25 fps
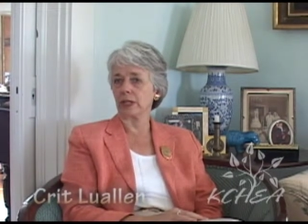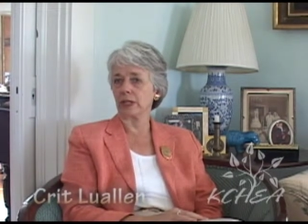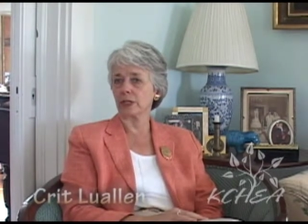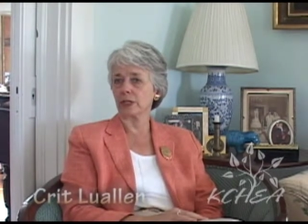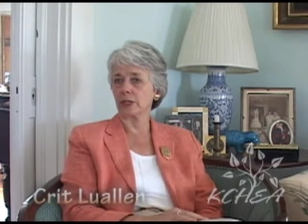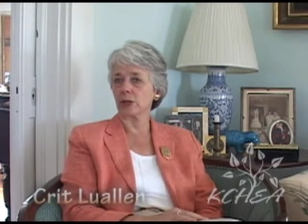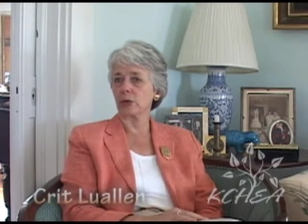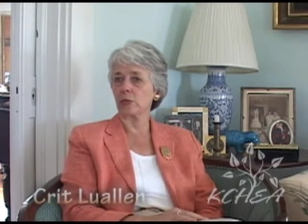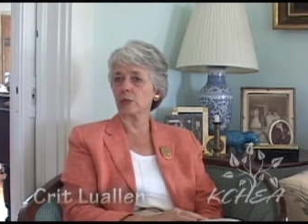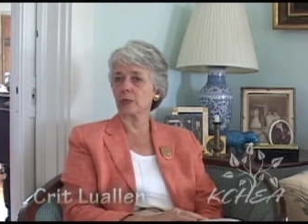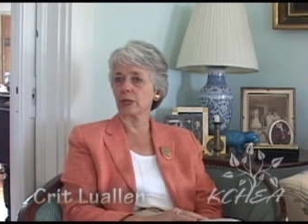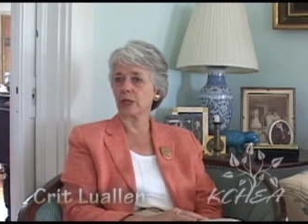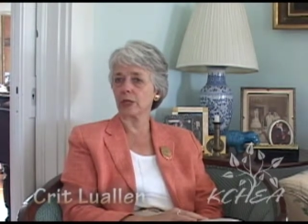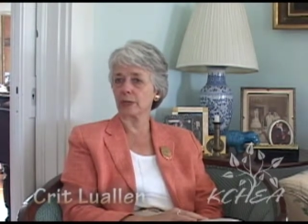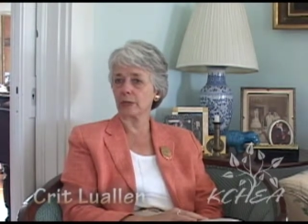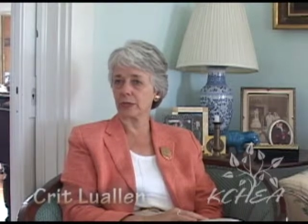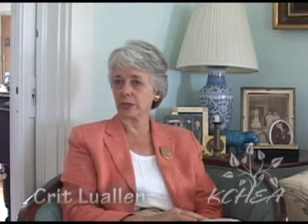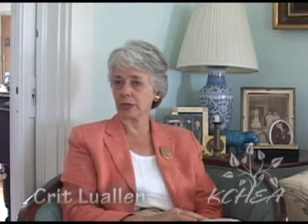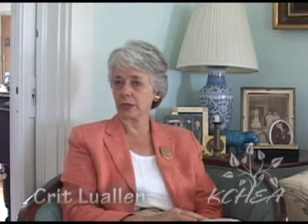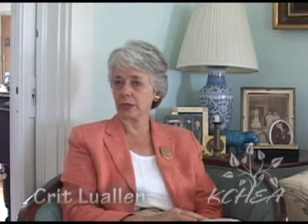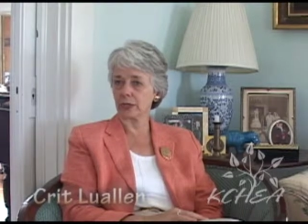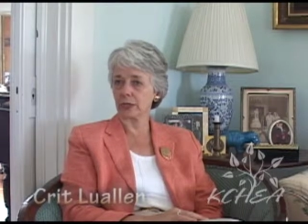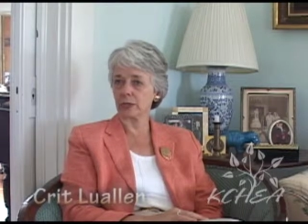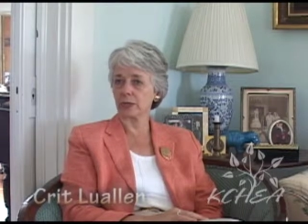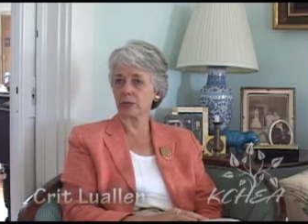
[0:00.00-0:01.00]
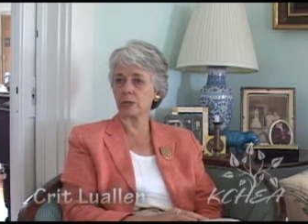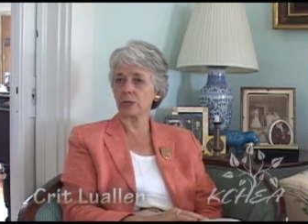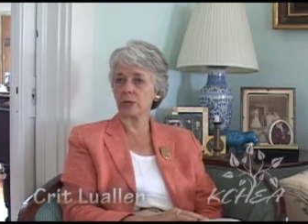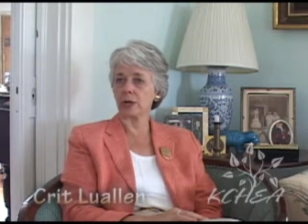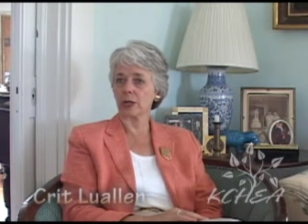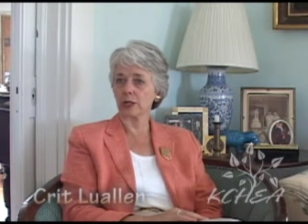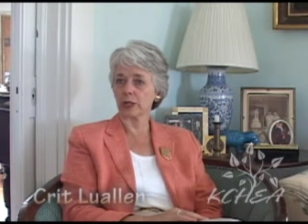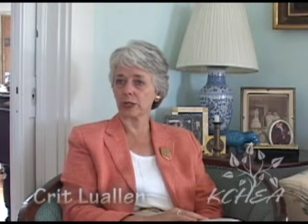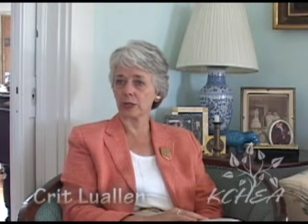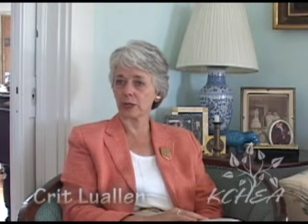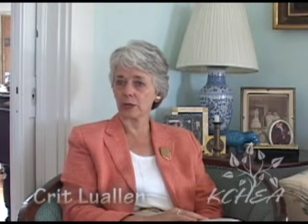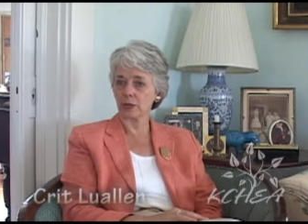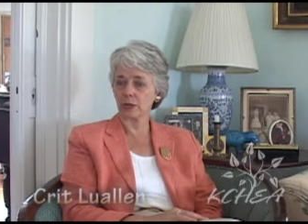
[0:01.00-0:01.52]
and to open up additional
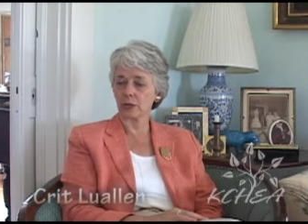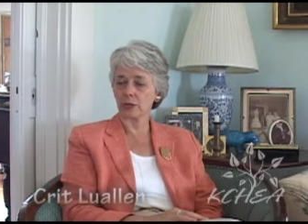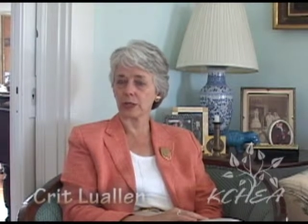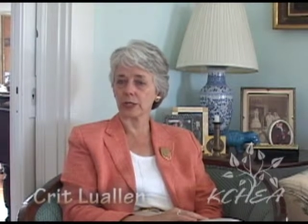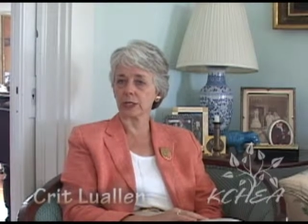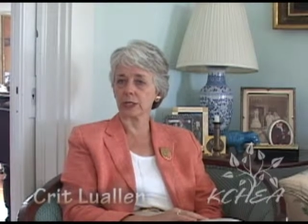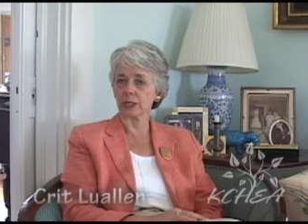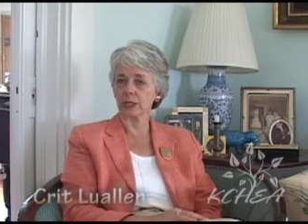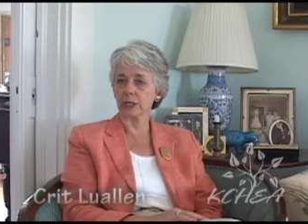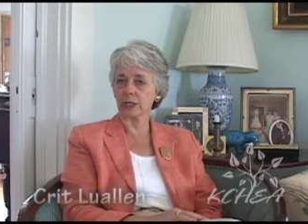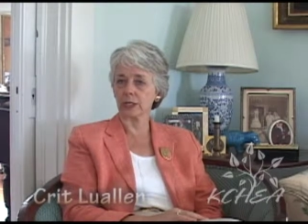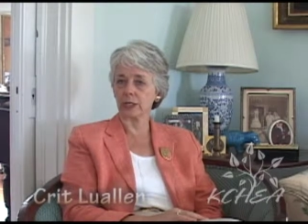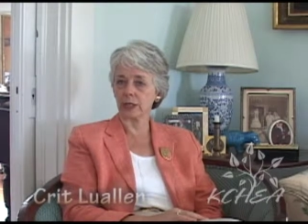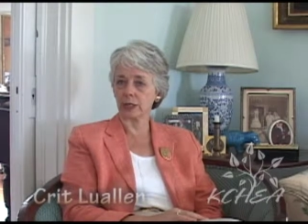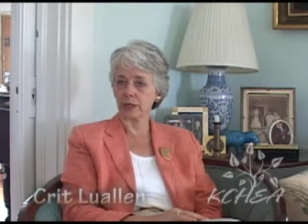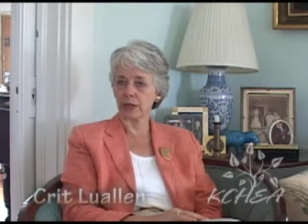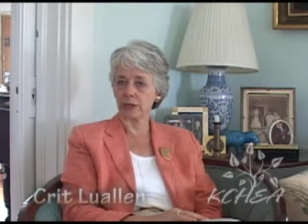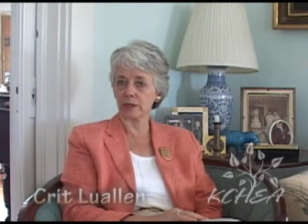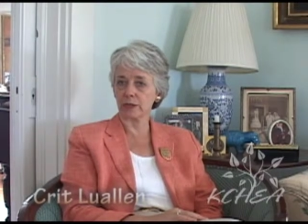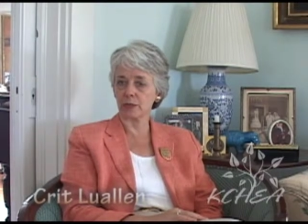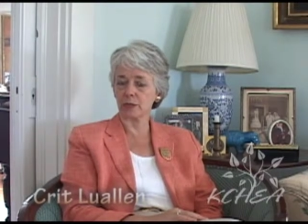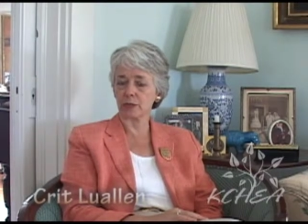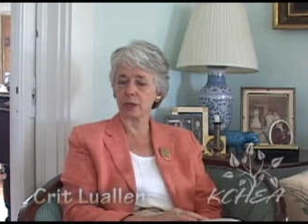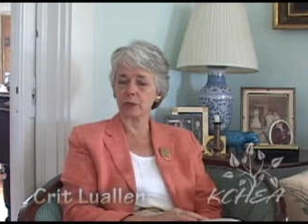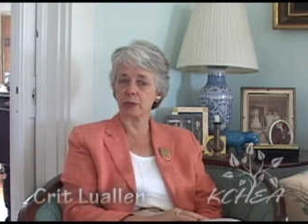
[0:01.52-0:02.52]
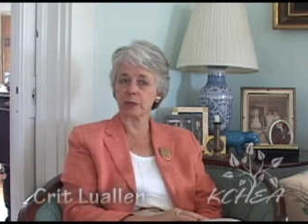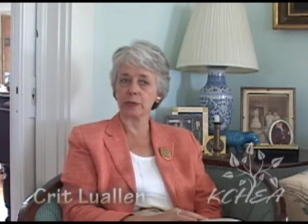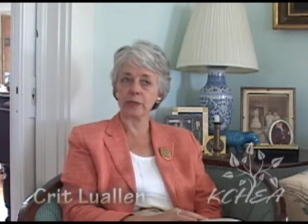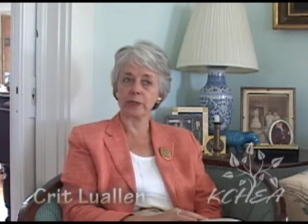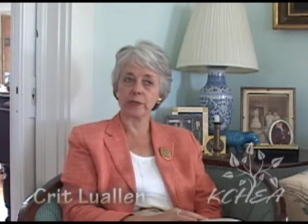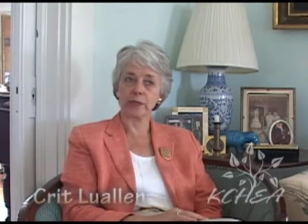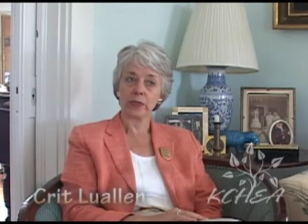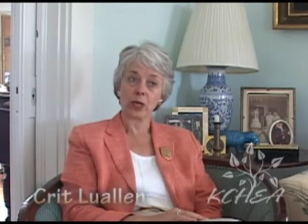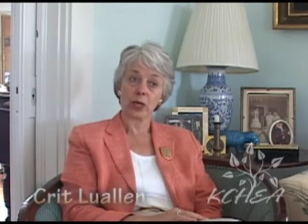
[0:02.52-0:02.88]
markets for Kentucky craftspeople.